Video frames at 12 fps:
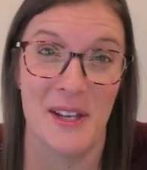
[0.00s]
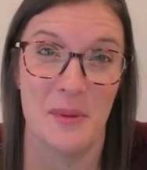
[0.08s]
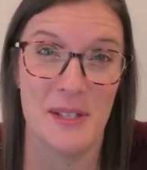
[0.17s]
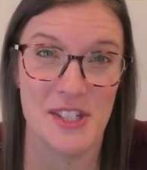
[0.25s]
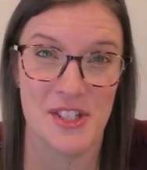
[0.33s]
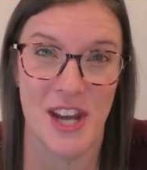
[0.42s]

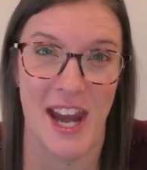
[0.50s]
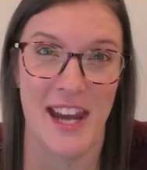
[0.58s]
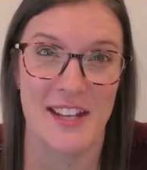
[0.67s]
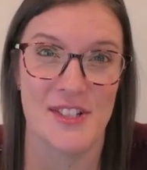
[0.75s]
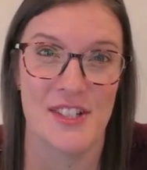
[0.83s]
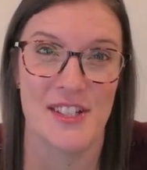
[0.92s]
was
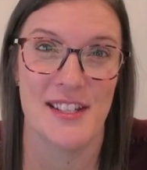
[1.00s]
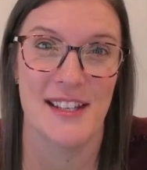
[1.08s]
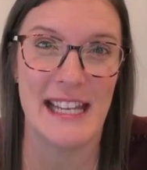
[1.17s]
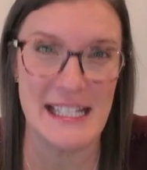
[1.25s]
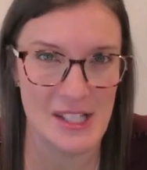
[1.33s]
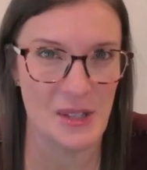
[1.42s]
changed
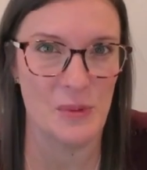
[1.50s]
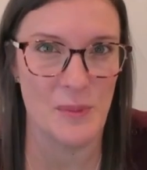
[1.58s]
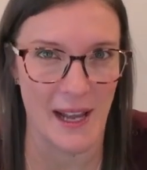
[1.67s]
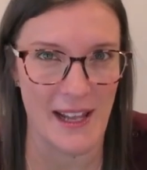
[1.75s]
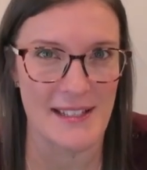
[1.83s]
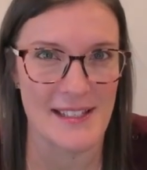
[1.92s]
in 2
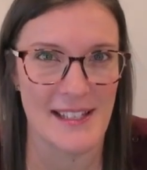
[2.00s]
minutes.